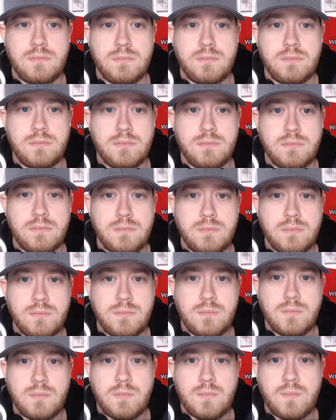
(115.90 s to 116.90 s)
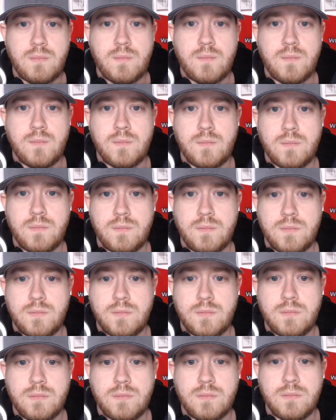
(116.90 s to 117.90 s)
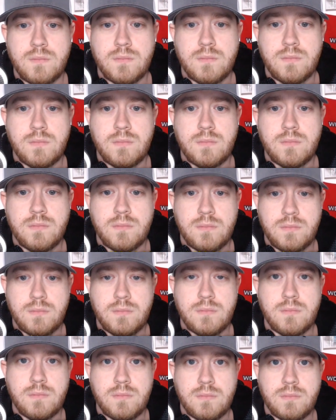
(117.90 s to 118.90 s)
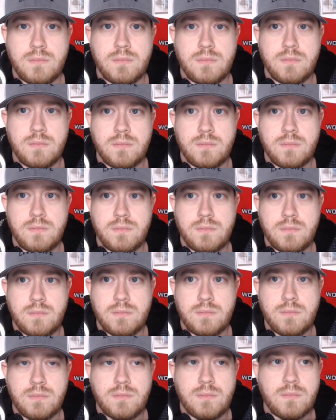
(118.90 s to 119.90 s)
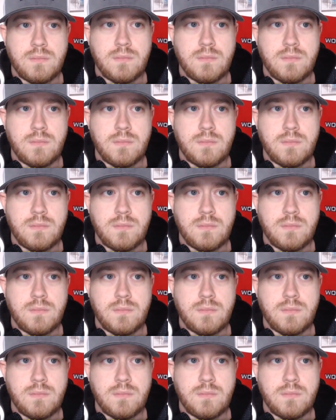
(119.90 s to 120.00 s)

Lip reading: No words are spoken by the person on screen.